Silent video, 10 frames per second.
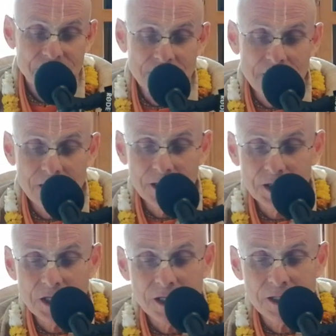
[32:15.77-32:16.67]
just seeing
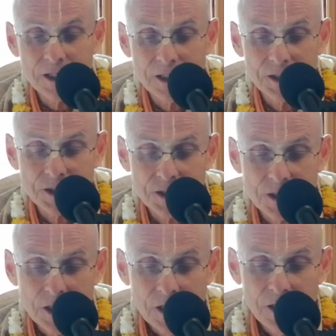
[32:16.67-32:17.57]
the
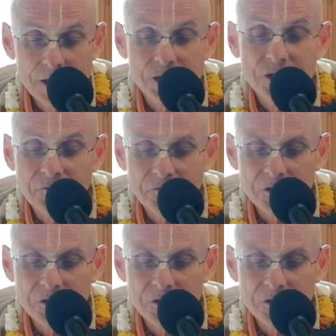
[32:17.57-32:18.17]
deities is